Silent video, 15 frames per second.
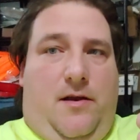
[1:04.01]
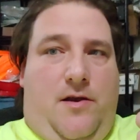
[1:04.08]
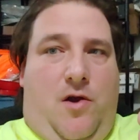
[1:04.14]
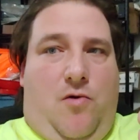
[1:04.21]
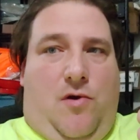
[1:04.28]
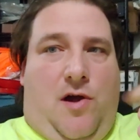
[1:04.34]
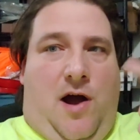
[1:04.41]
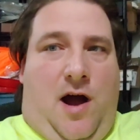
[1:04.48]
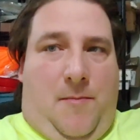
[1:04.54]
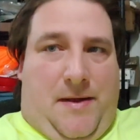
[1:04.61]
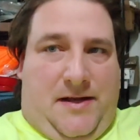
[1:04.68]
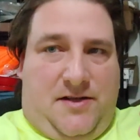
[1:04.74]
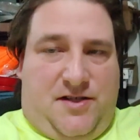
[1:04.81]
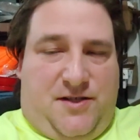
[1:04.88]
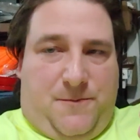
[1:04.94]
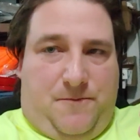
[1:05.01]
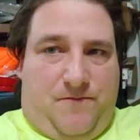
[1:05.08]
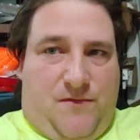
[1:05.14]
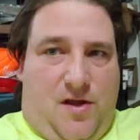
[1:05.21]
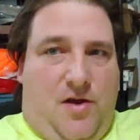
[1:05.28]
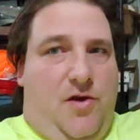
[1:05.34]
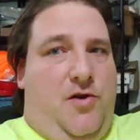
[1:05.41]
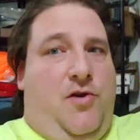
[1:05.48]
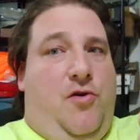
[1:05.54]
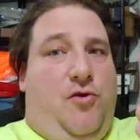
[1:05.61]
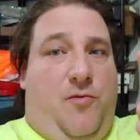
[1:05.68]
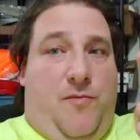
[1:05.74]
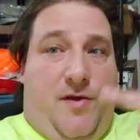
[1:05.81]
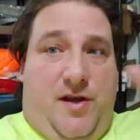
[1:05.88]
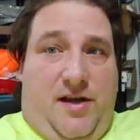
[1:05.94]
no comments, no
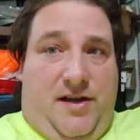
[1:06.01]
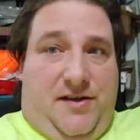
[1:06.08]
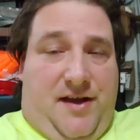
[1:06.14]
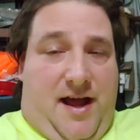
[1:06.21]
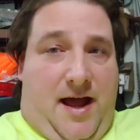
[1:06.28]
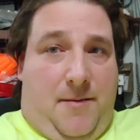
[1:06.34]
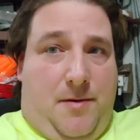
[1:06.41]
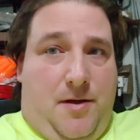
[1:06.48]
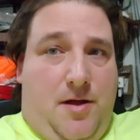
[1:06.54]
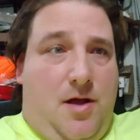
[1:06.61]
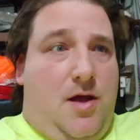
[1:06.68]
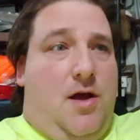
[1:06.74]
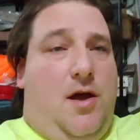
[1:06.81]
community tab,